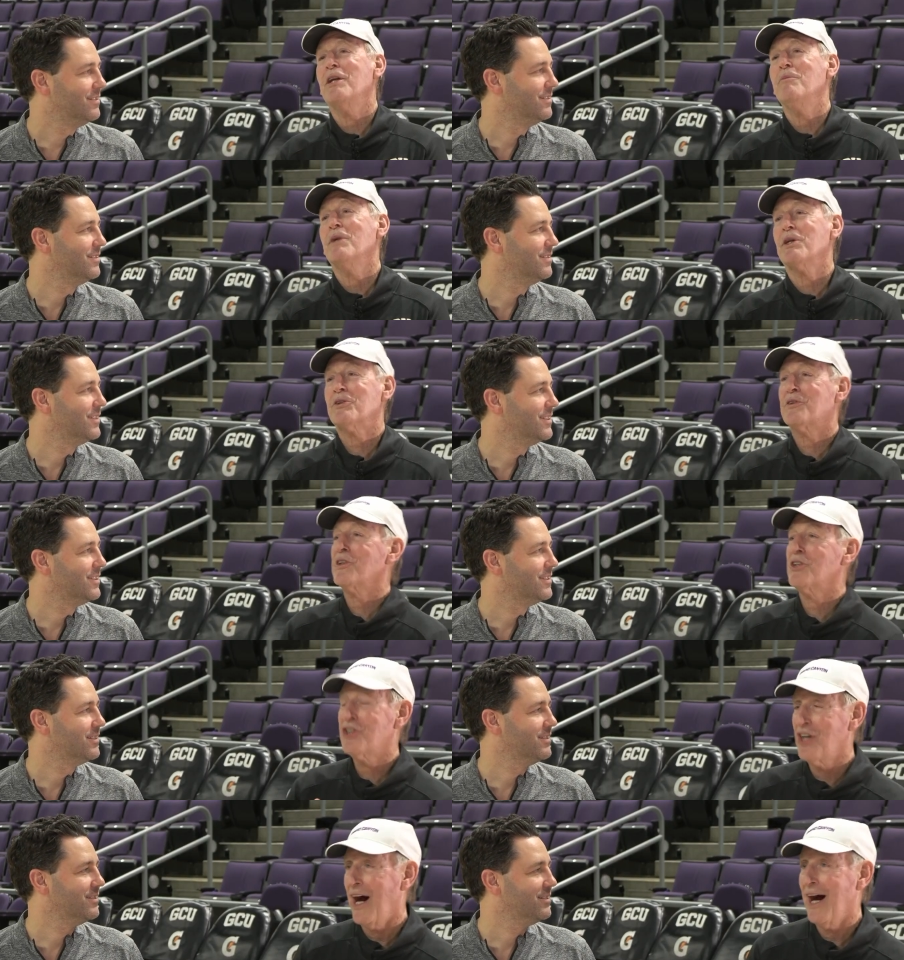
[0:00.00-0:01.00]
Speaker 1: he missed the
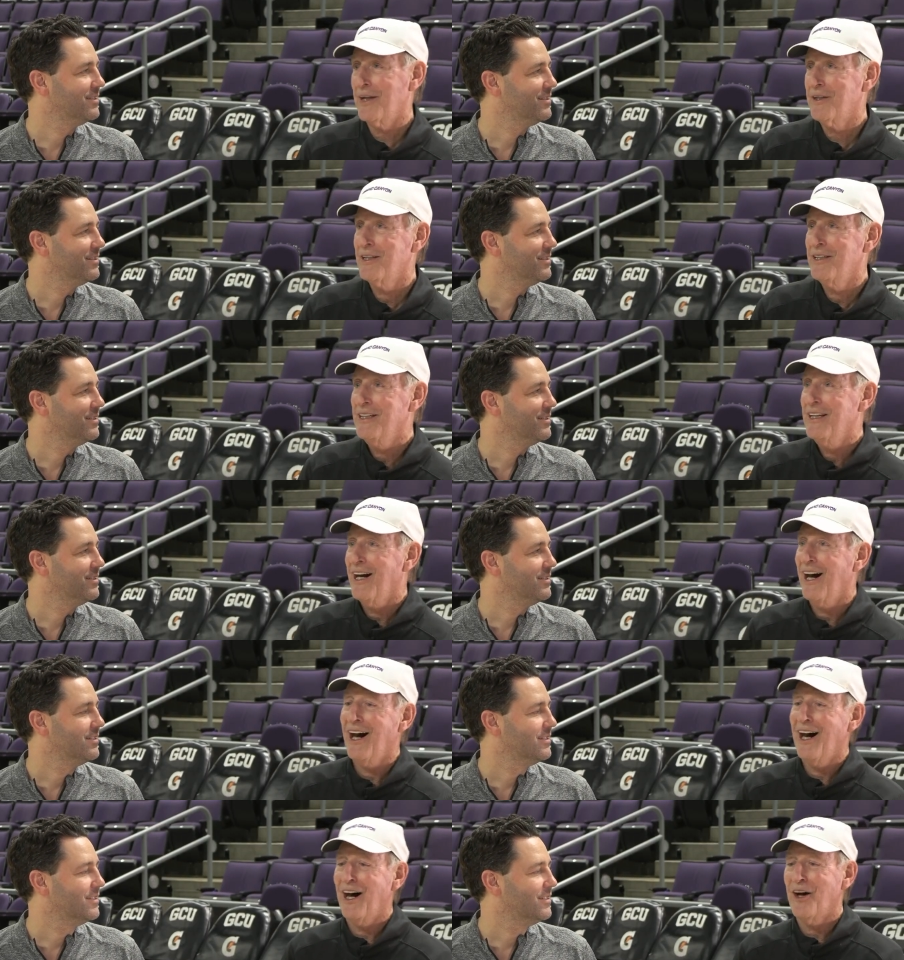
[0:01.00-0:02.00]
shot,
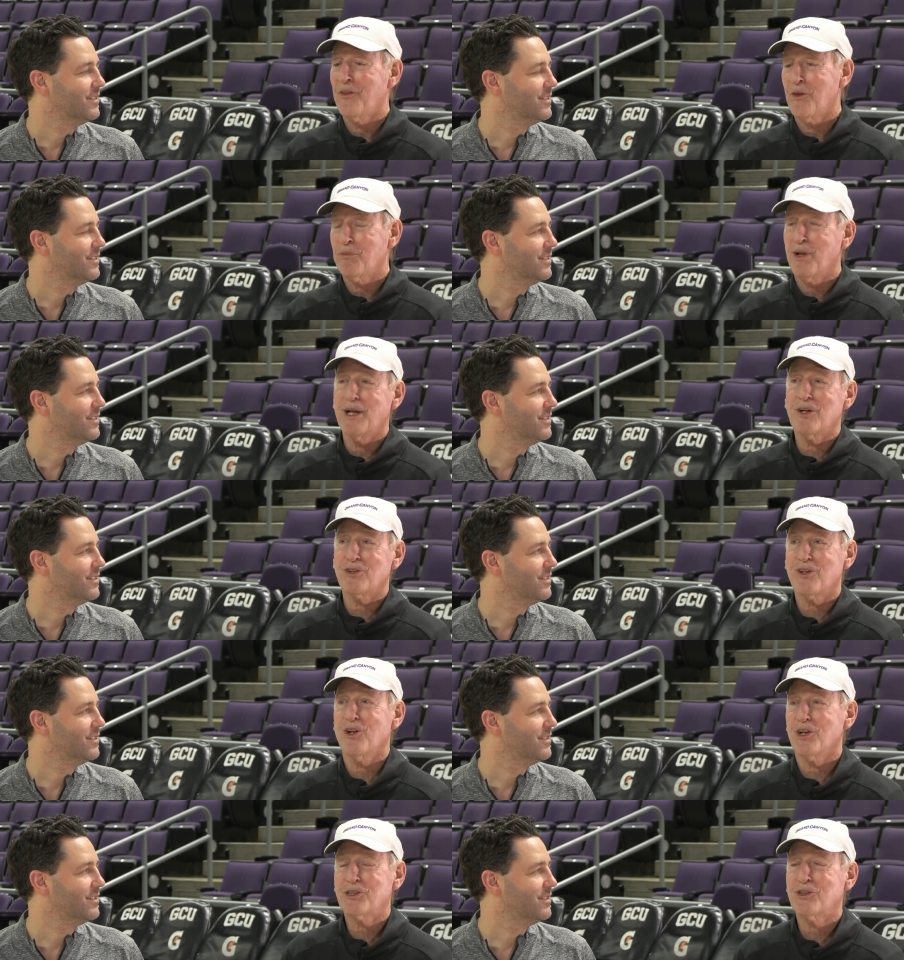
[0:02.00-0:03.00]
uh, the players
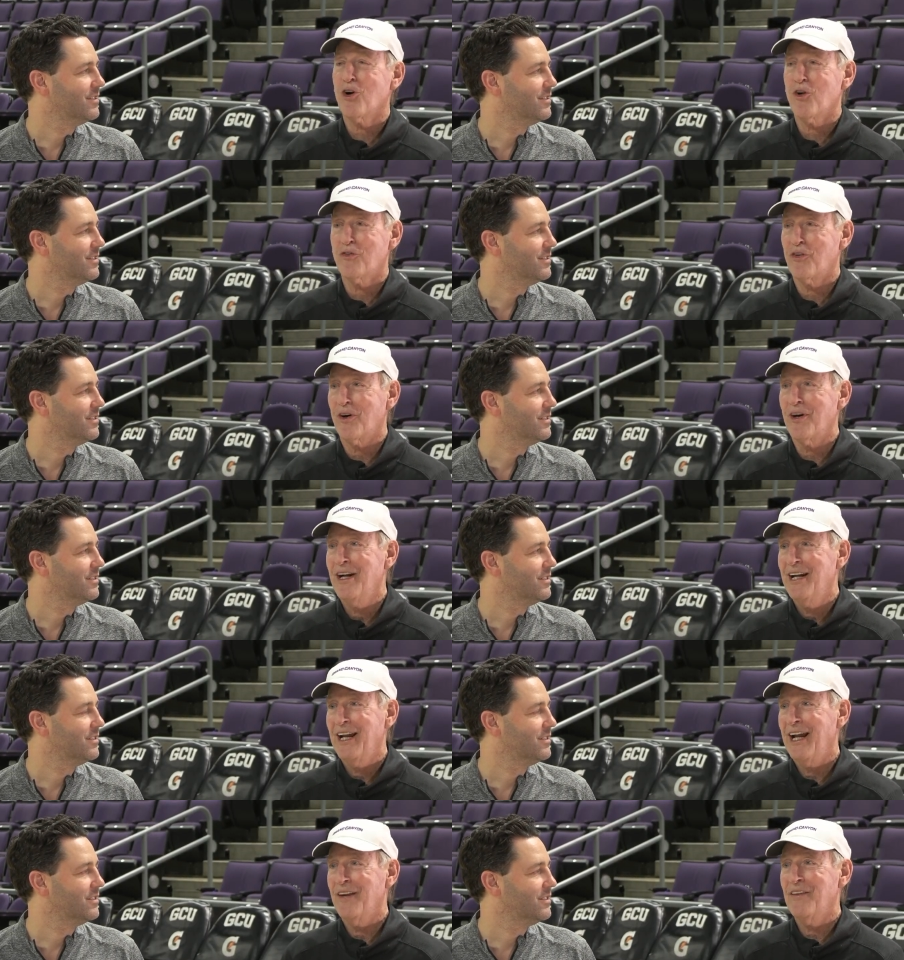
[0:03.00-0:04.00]
looked over
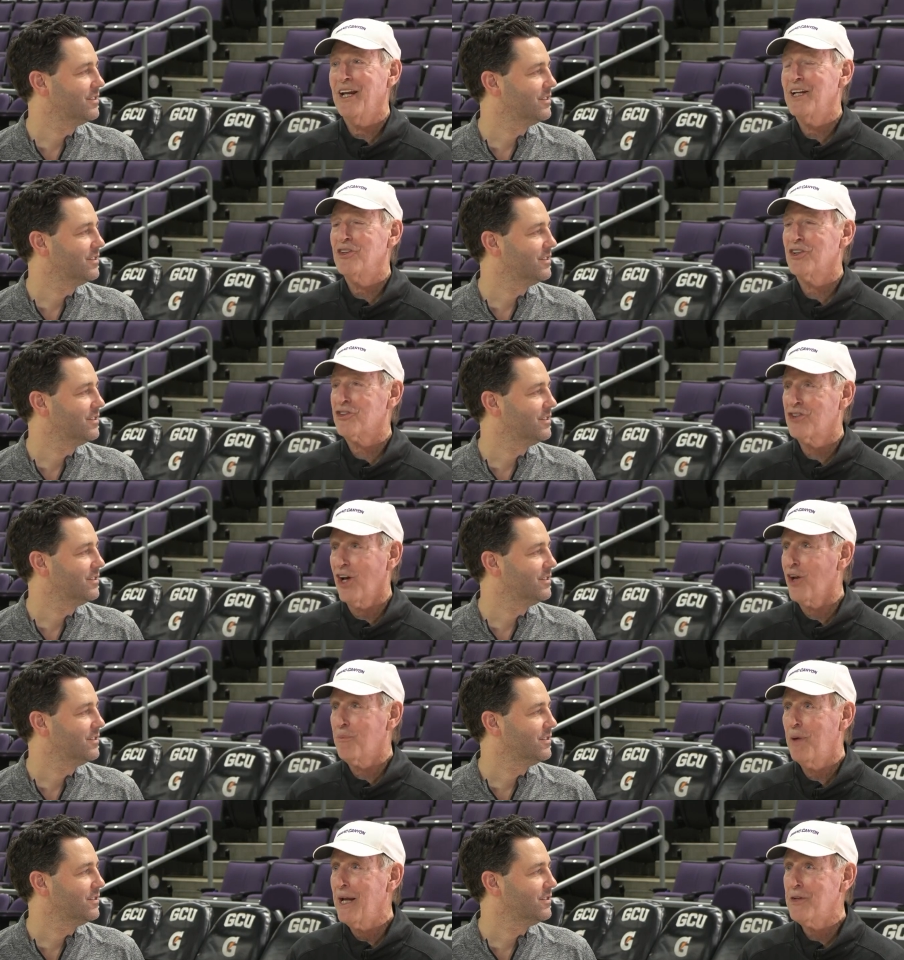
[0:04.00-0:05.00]
and they just
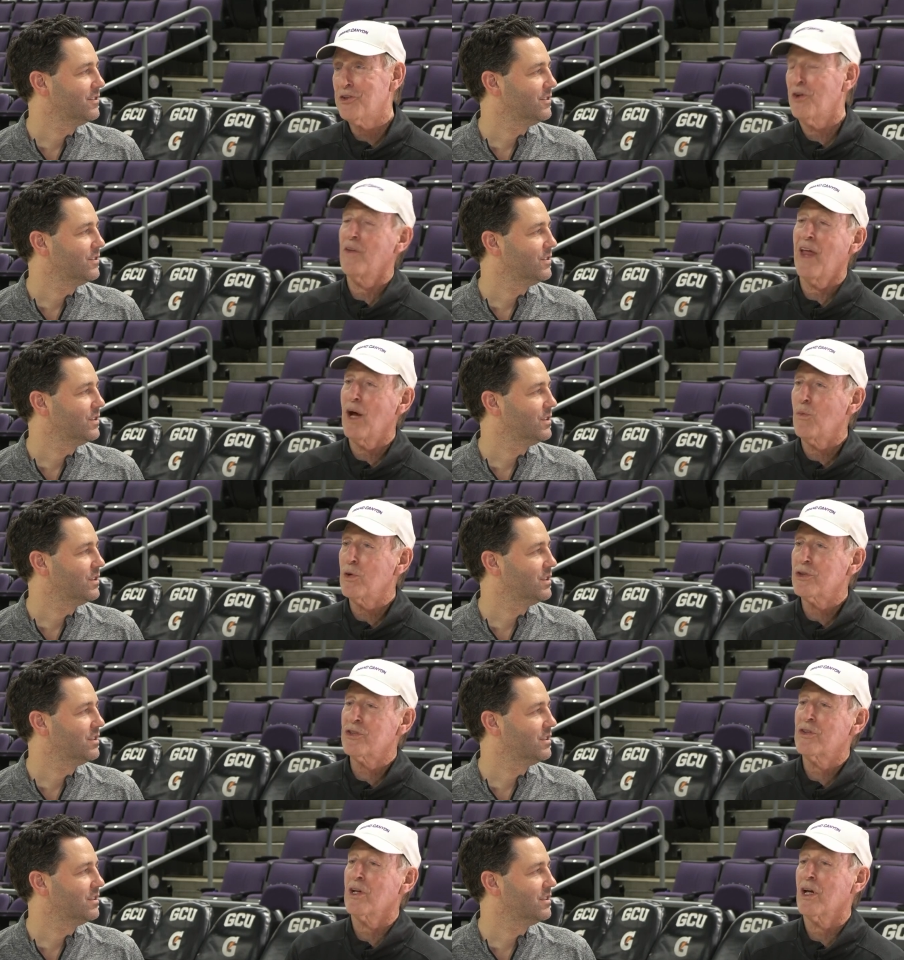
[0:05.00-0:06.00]
yelled pacer. And that
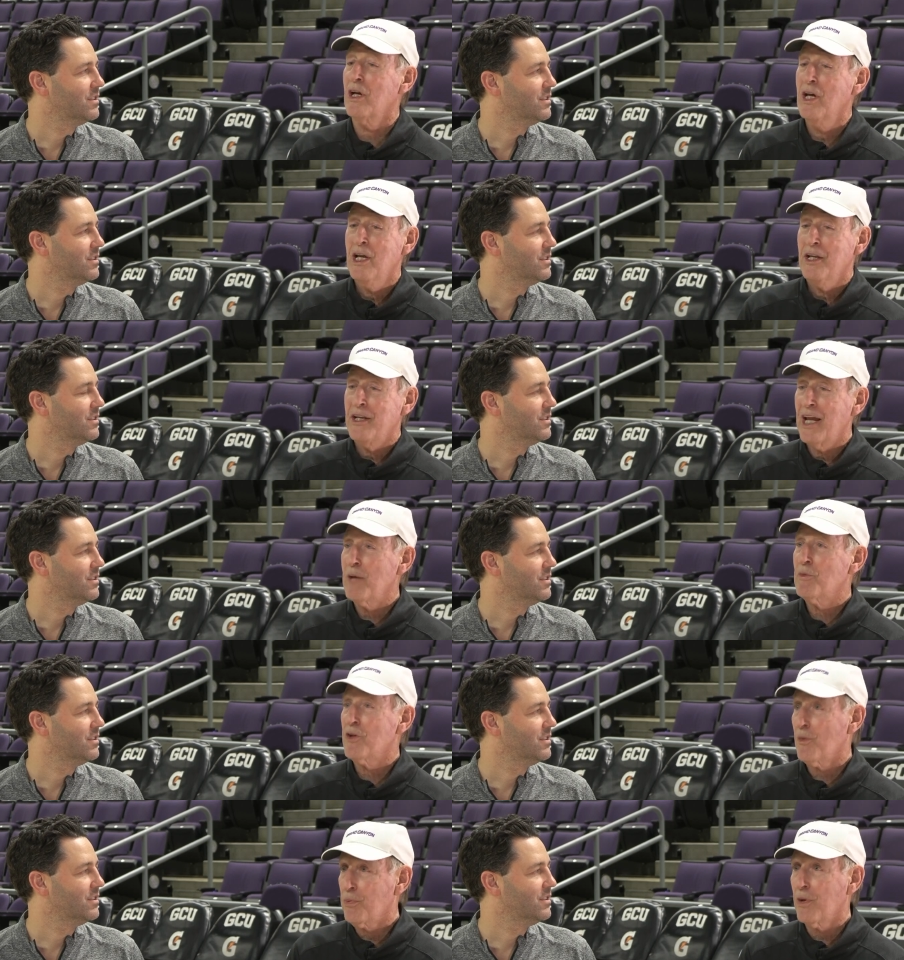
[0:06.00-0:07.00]
was the name
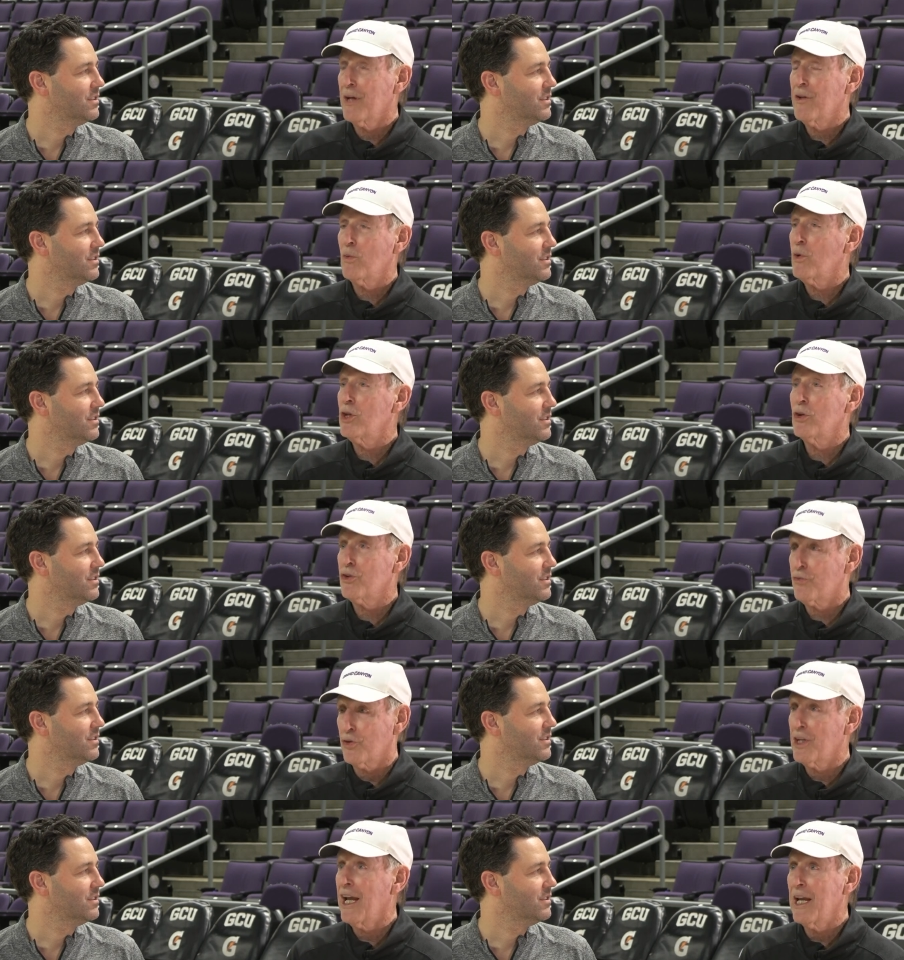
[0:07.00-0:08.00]
of the play that we use
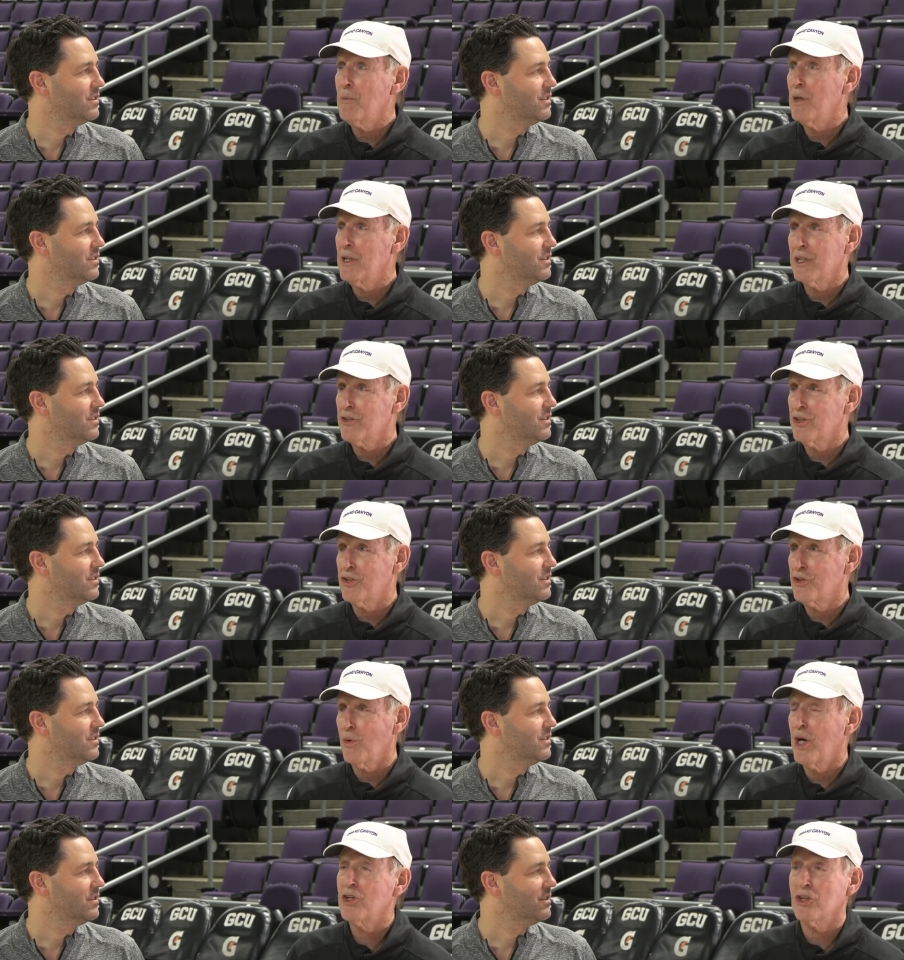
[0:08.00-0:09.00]
for game ending
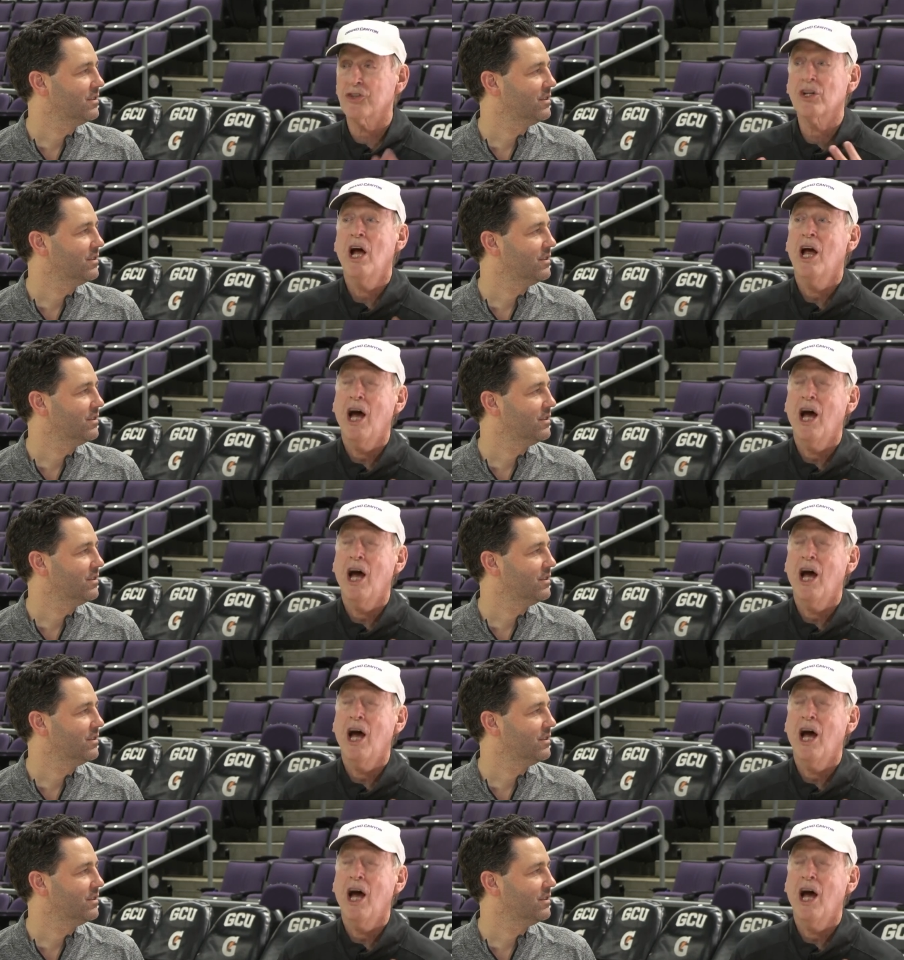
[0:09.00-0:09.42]
situations.